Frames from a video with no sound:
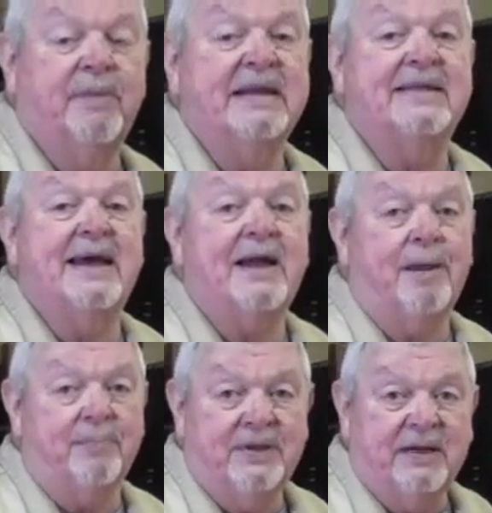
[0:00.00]
to make that
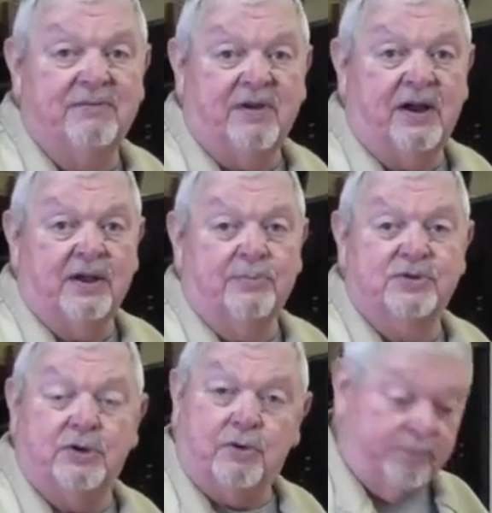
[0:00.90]
up in volume.
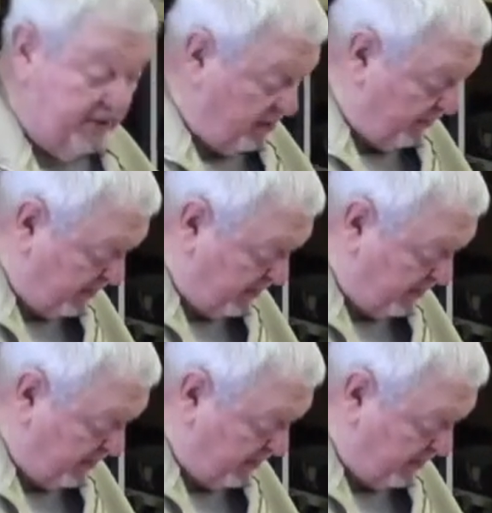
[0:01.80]
So bigger